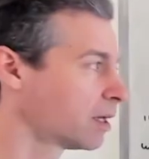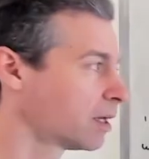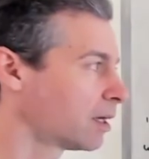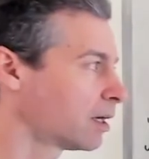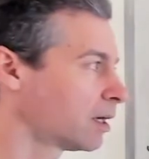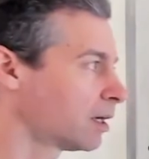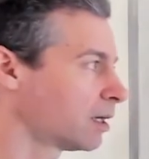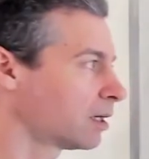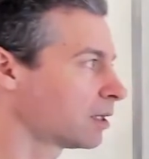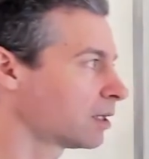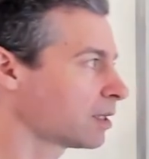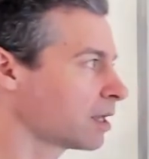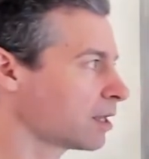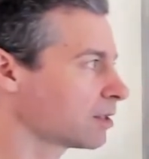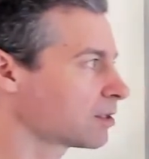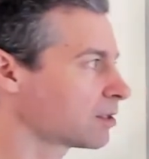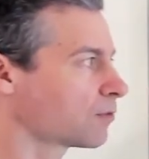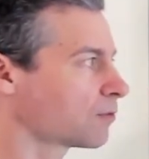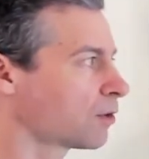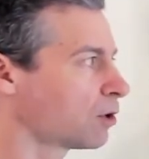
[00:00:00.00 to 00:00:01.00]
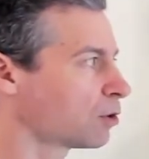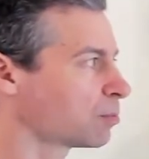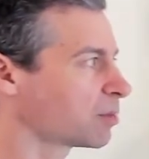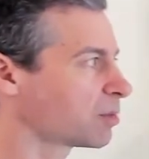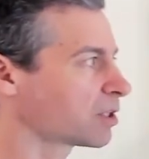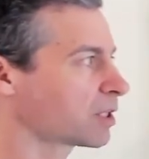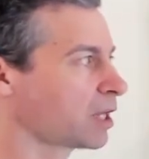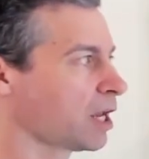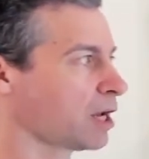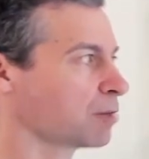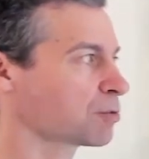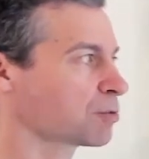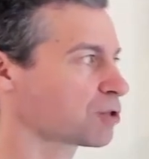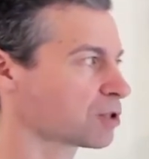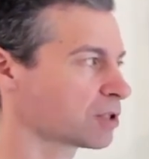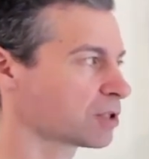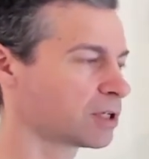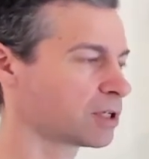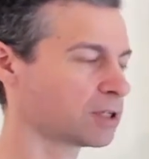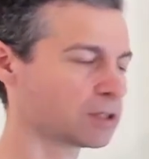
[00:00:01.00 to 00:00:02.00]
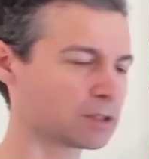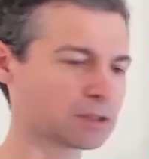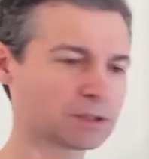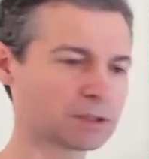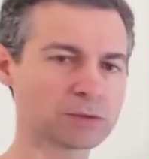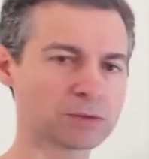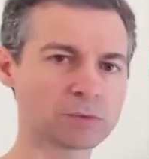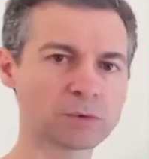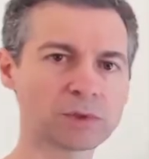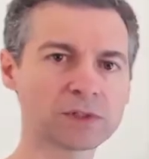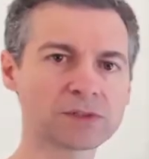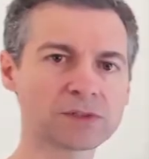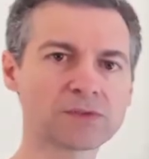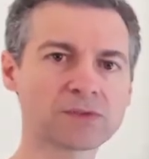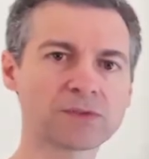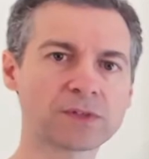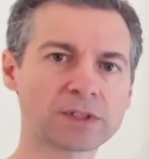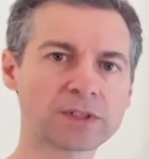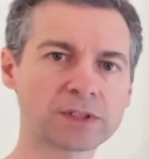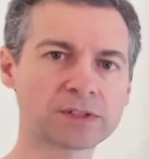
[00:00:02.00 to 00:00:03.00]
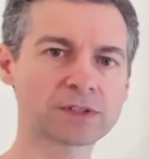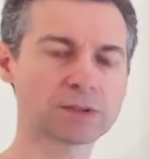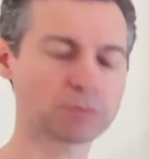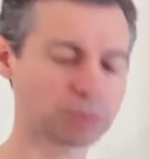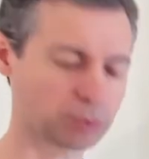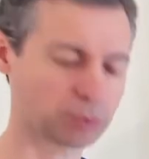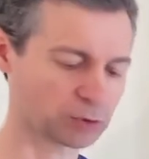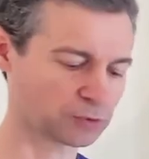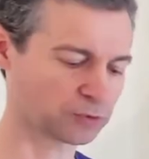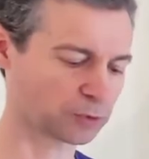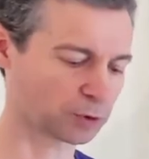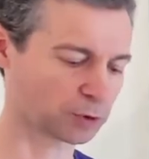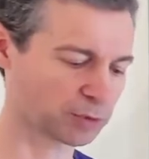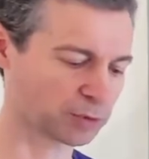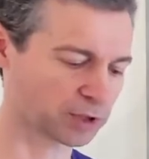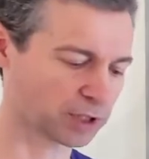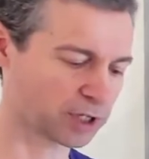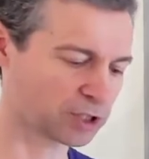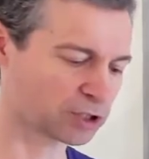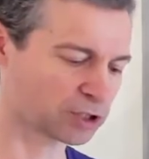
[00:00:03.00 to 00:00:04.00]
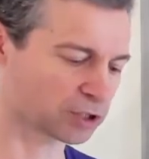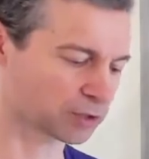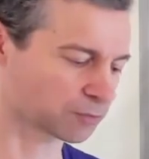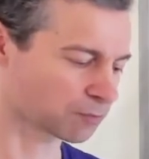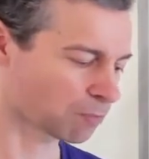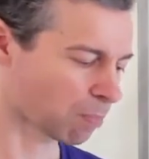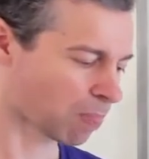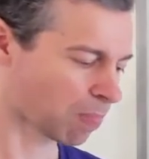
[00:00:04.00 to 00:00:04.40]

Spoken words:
and they've all been captured here in what is a very simple formulation.